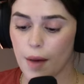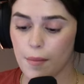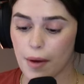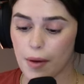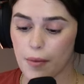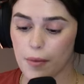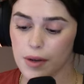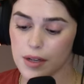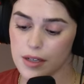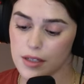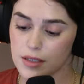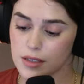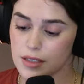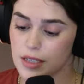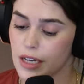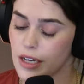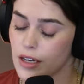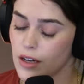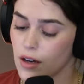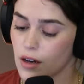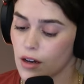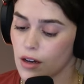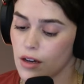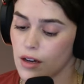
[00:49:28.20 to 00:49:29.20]
Um, I want to
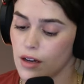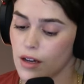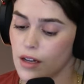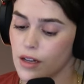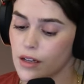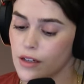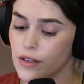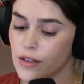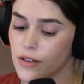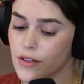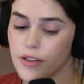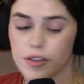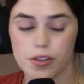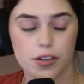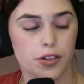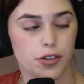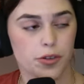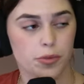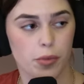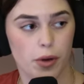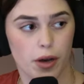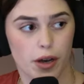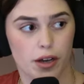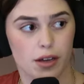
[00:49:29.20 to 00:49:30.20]
stick on your
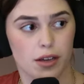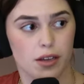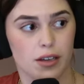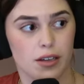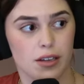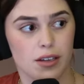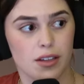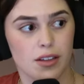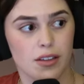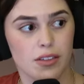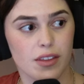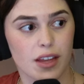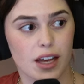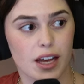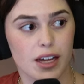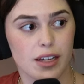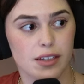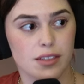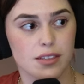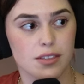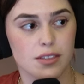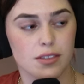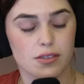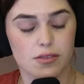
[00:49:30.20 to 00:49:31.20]
new book
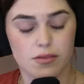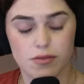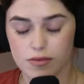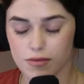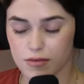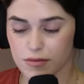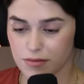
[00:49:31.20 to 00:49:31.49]
that